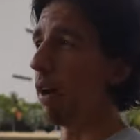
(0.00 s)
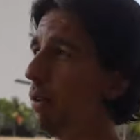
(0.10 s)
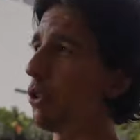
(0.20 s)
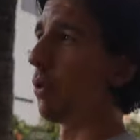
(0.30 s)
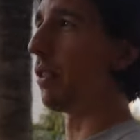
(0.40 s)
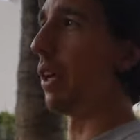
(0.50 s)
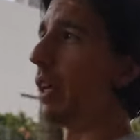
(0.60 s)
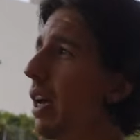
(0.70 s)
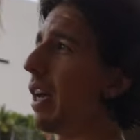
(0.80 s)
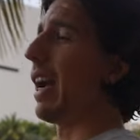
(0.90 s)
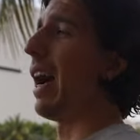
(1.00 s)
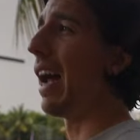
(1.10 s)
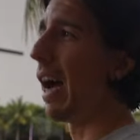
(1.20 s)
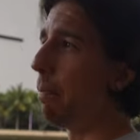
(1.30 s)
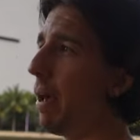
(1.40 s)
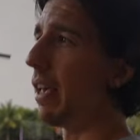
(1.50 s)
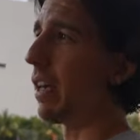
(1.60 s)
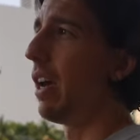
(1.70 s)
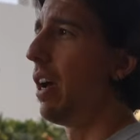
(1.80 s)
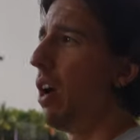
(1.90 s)
around you and think, can I make
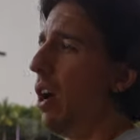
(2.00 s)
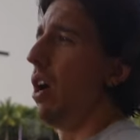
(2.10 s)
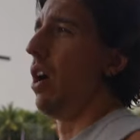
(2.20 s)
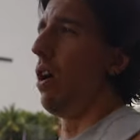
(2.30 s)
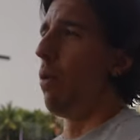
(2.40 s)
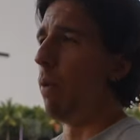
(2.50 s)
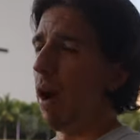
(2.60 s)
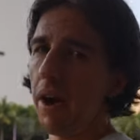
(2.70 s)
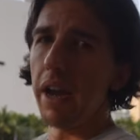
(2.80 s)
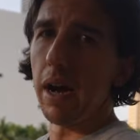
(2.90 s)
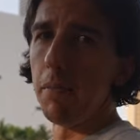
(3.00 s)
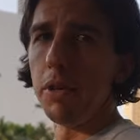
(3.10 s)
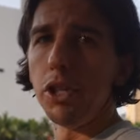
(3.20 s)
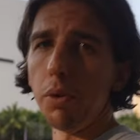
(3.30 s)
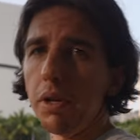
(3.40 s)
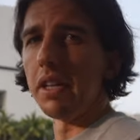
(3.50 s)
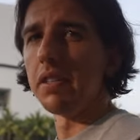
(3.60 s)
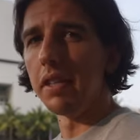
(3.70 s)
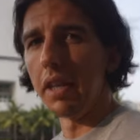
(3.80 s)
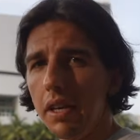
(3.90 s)
where I am doing
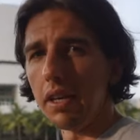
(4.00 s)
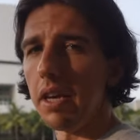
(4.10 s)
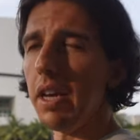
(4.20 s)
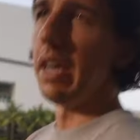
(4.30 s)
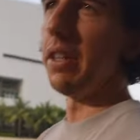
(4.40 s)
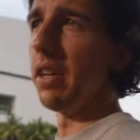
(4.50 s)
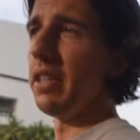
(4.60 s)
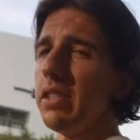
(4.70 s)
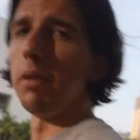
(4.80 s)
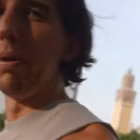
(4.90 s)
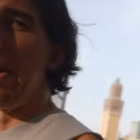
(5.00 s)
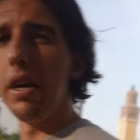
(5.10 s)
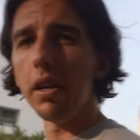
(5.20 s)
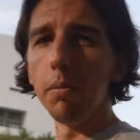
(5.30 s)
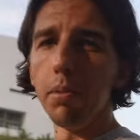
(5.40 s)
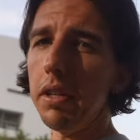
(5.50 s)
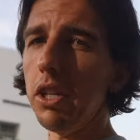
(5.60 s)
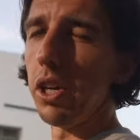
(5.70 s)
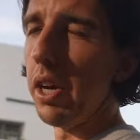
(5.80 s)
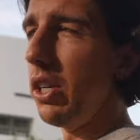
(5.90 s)
this thing either disappear, completely
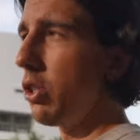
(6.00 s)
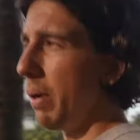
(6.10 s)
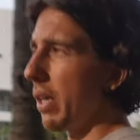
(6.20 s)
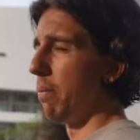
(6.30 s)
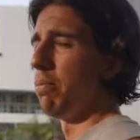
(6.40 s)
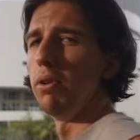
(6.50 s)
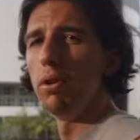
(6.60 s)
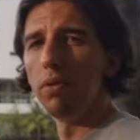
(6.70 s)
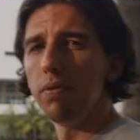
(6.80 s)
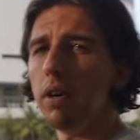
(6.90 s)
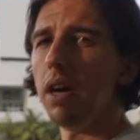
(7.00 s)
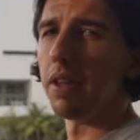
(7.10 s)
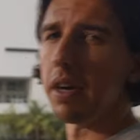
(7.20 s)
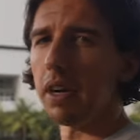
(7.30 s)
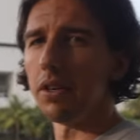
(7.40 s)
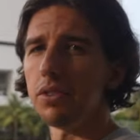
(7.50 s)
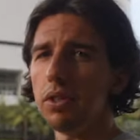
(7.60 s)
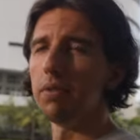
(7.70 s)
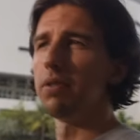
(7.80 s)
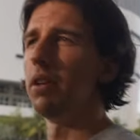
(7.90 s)
change, make it improve, and that kind of
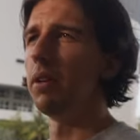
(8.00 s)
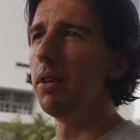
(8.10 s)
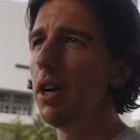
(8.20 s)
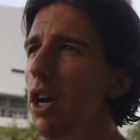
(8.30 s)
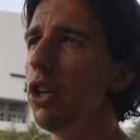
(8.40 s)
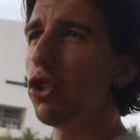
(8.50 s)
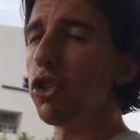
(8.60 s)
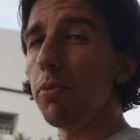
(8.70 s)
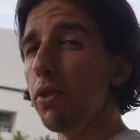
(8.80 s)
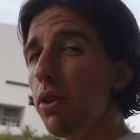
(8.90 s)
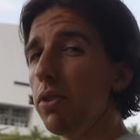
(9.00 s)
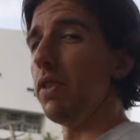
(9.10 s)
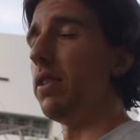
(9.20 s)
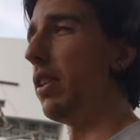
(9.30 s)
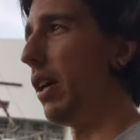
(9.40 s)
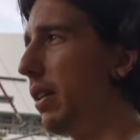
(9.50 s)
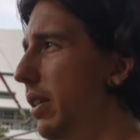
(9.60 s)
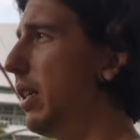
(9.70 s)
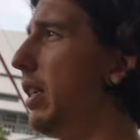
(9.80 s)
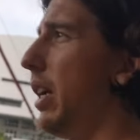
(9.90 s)
stuff. So just some thoughts for you today.
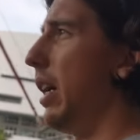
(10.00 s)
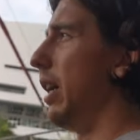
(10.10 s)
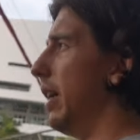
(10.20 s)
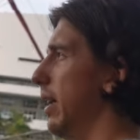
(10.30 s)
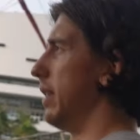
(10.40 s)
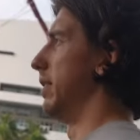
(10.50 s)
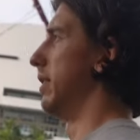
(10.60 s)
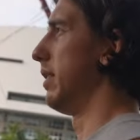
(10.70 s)
And